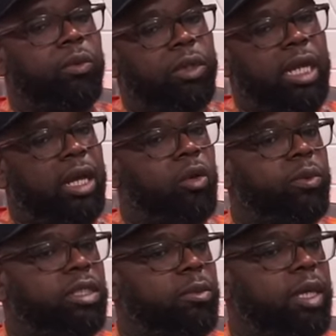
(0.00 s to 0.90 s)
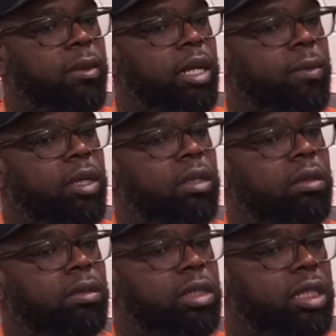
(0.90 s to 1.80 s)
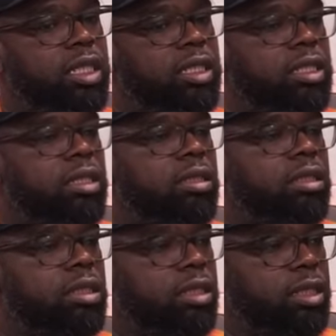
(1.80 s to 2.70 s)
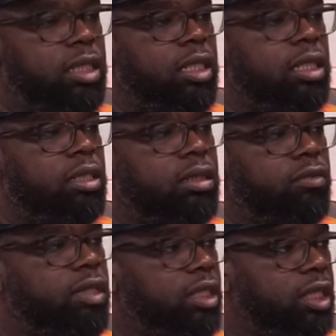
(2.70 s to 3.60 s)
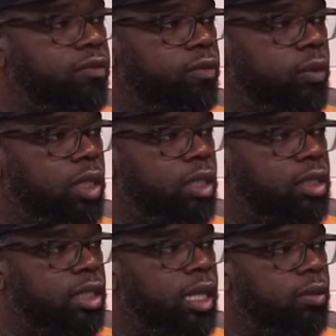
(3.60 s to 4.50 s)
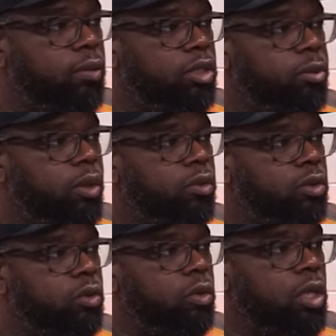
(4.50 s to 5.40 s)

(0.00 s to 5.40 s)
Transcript: we're not open to being able to to listen, to see, to receive what it is that we're supposed to.